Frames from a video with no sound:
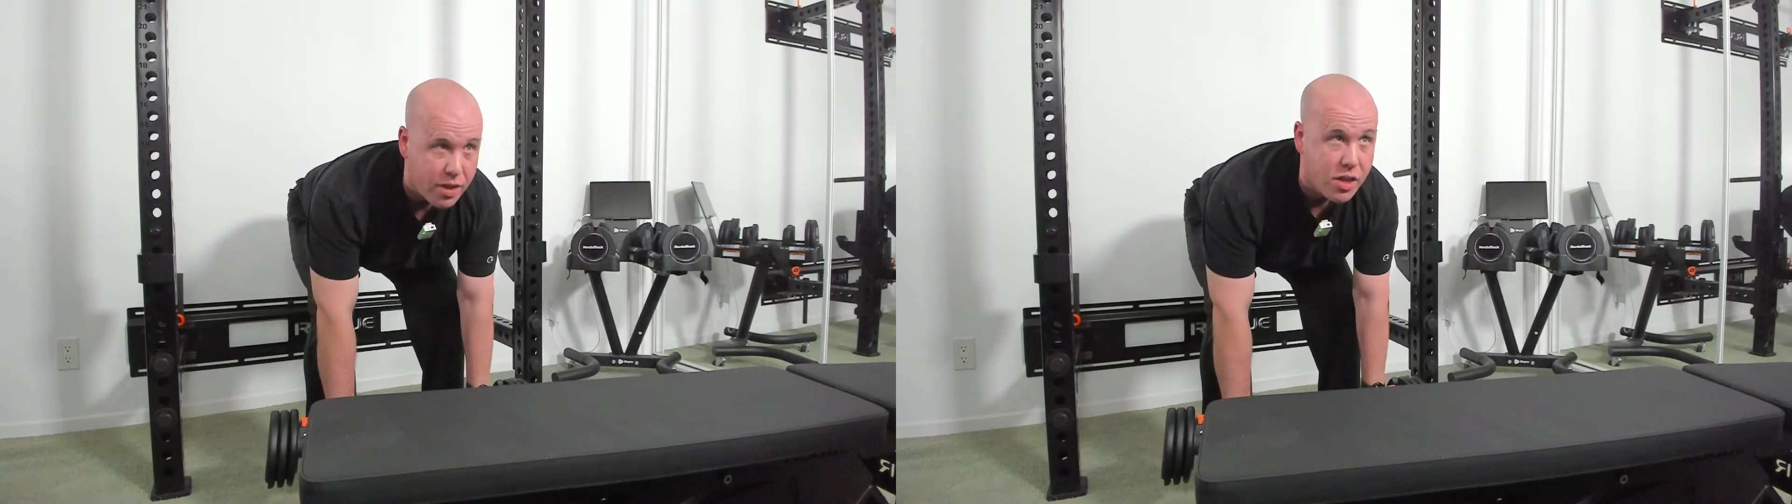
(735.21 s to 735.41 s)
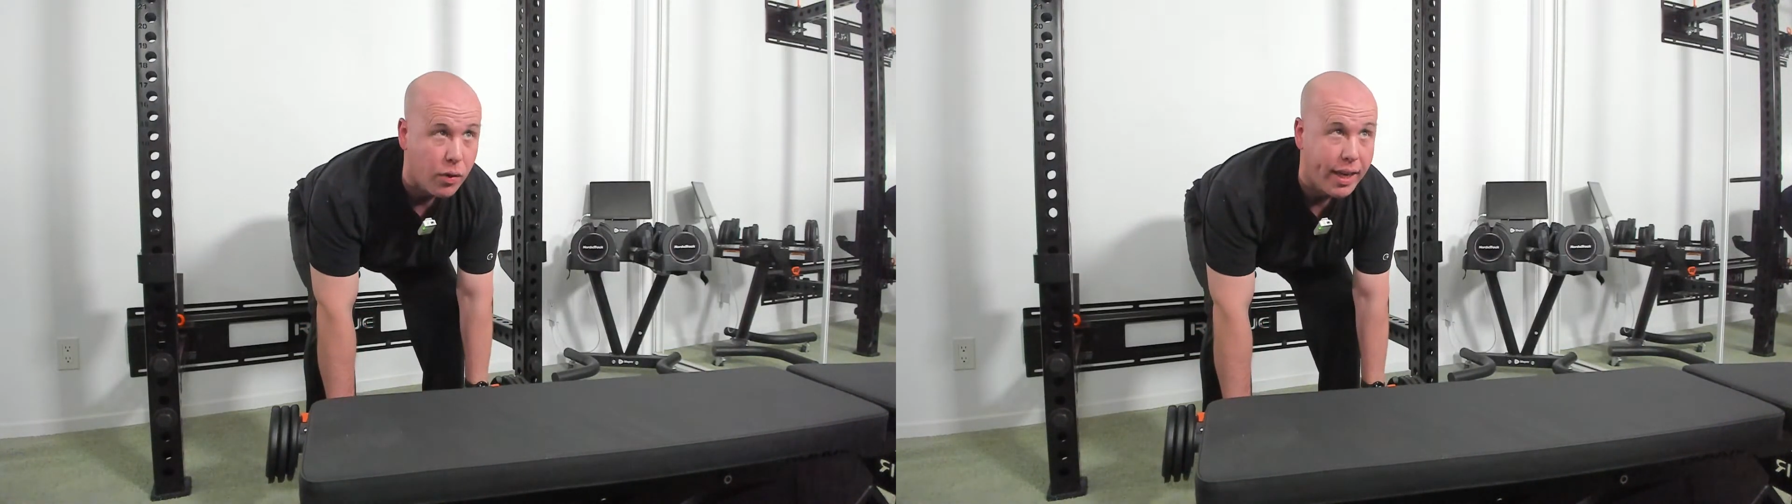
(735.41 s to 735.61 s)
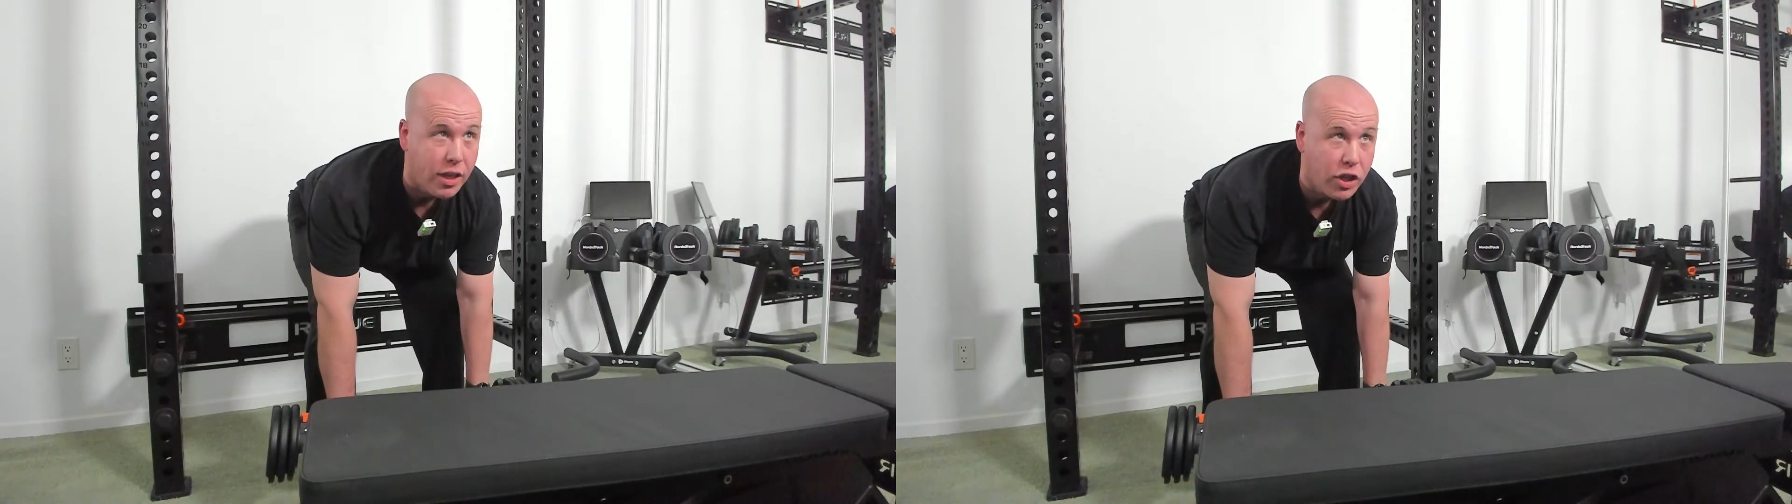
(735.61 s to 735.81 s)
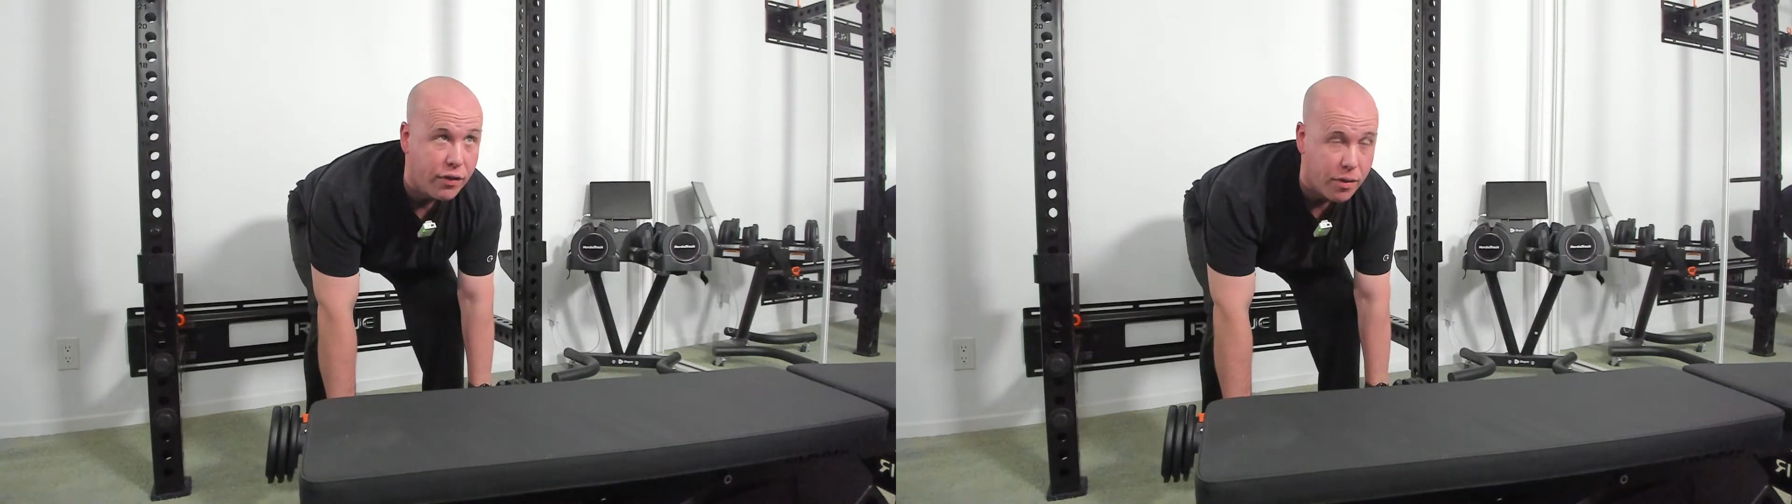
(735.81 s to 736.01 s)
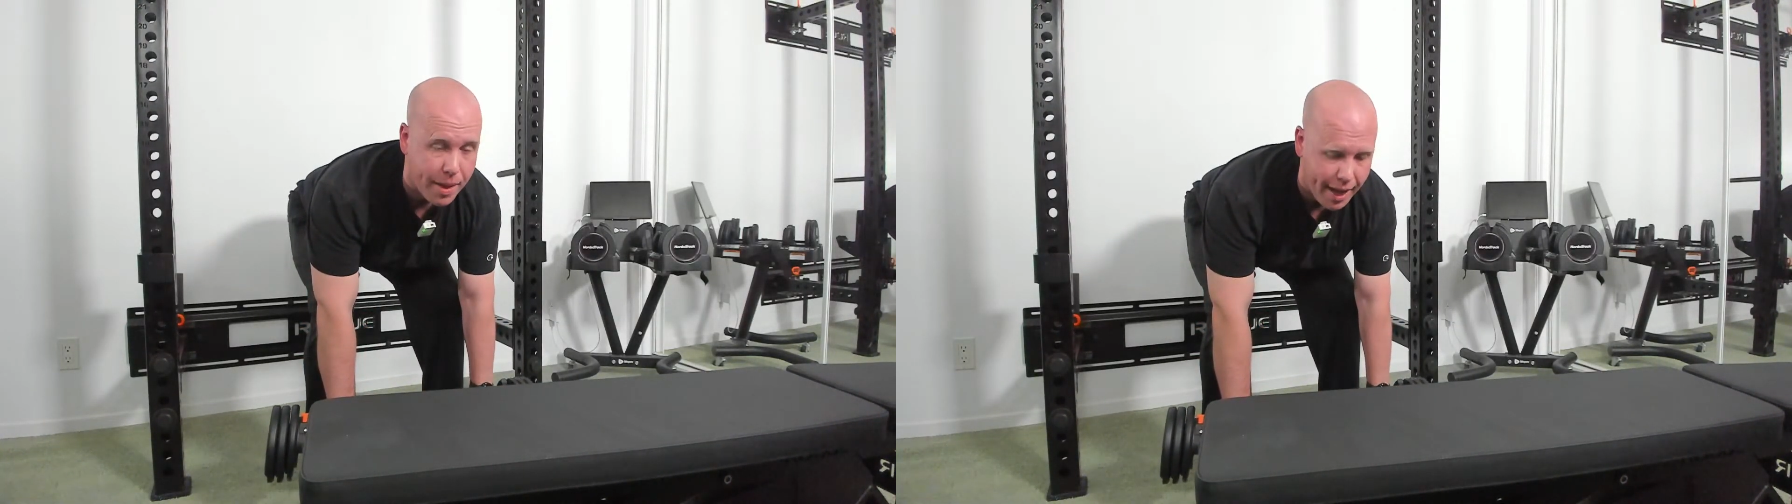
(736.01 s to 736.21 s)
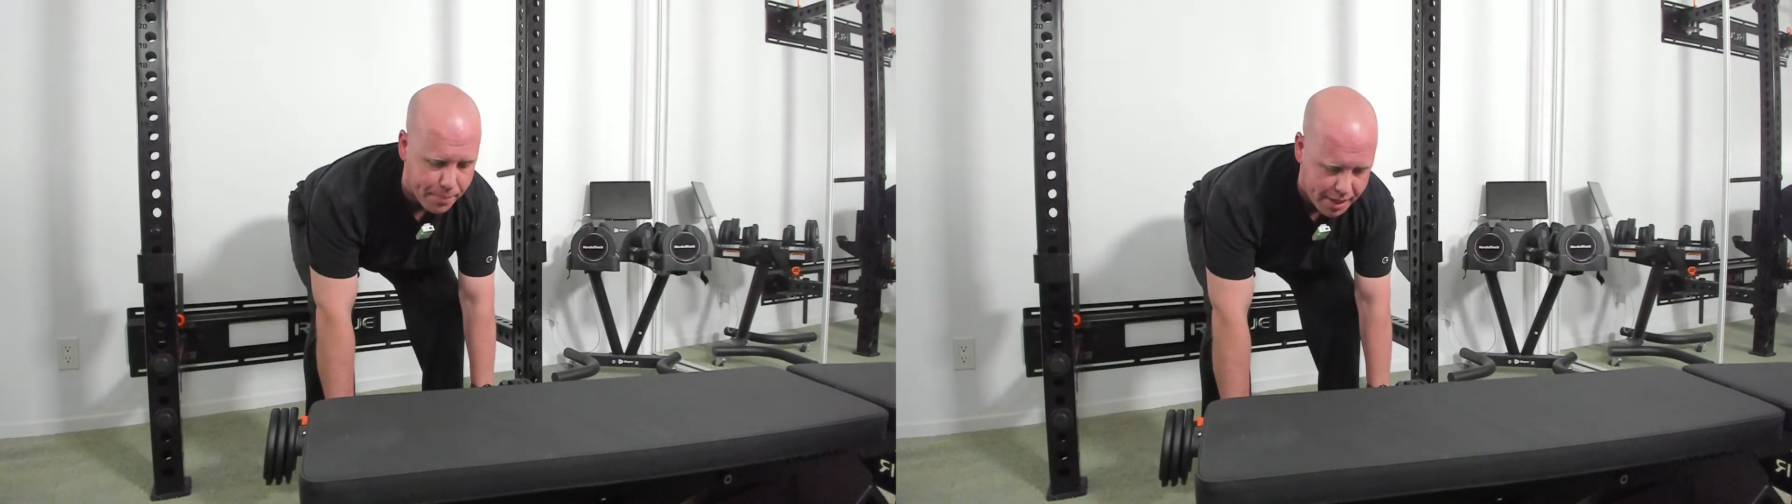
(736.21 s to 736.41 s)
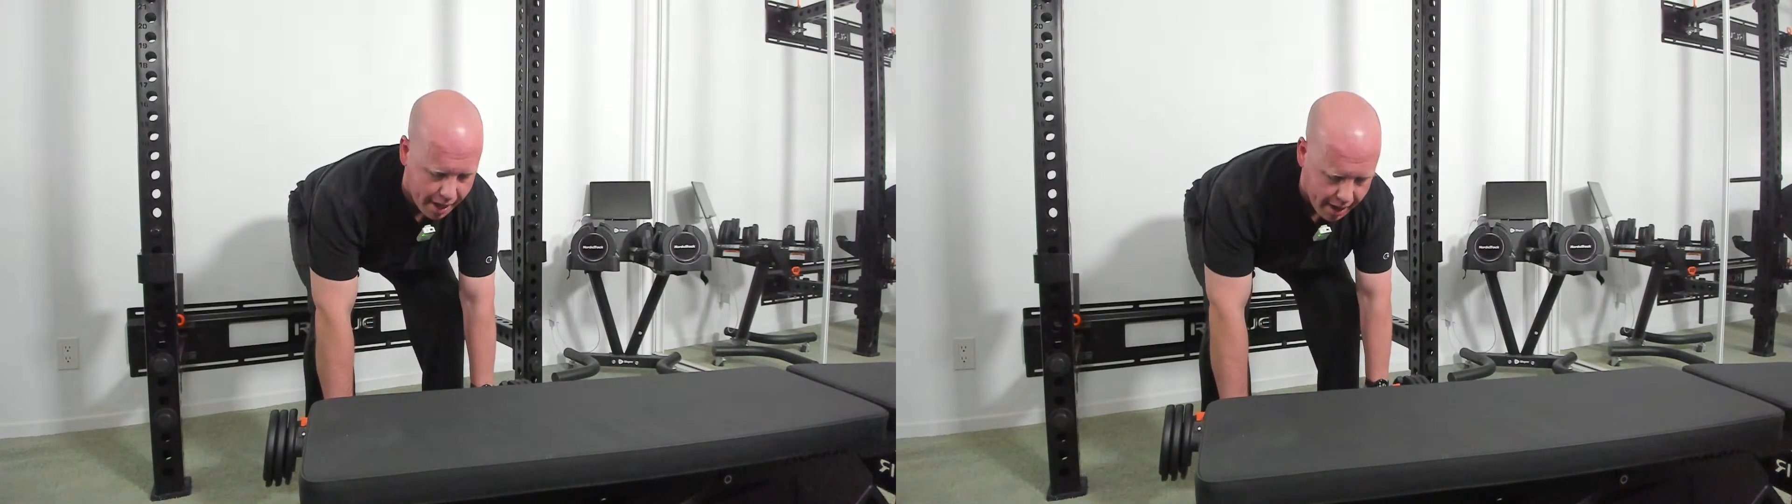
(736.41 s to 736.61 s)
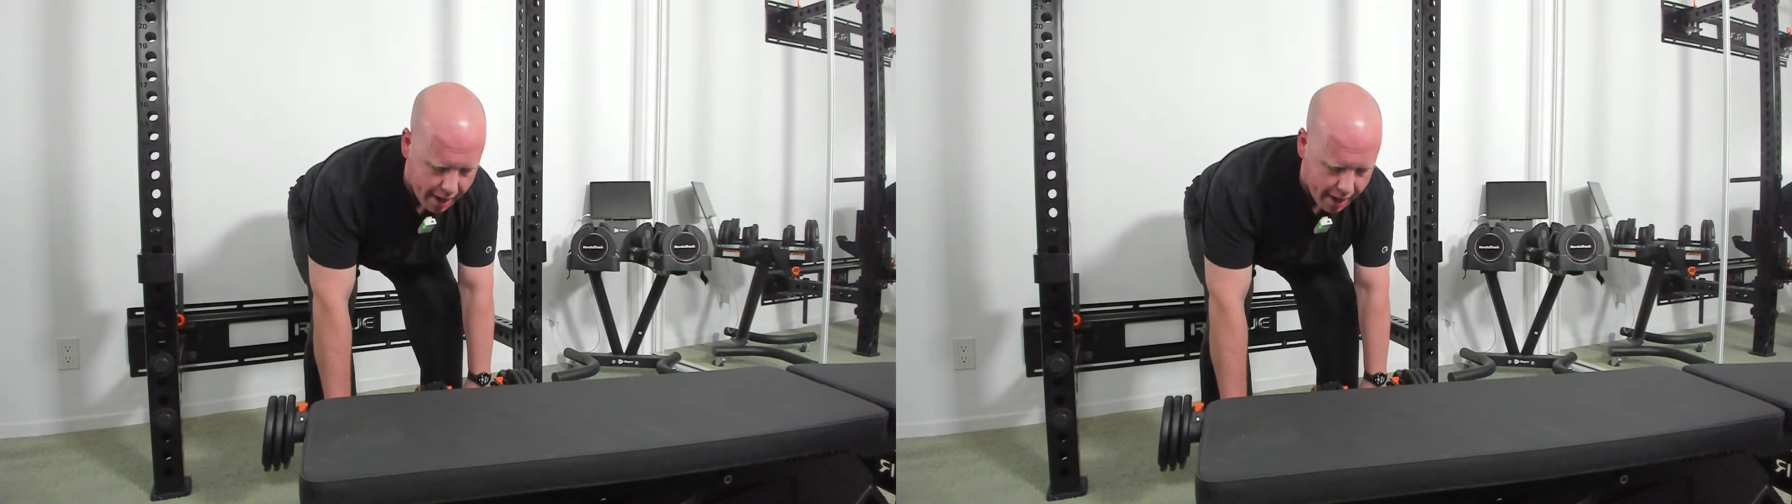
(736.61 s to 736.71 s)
So hinging from the hips,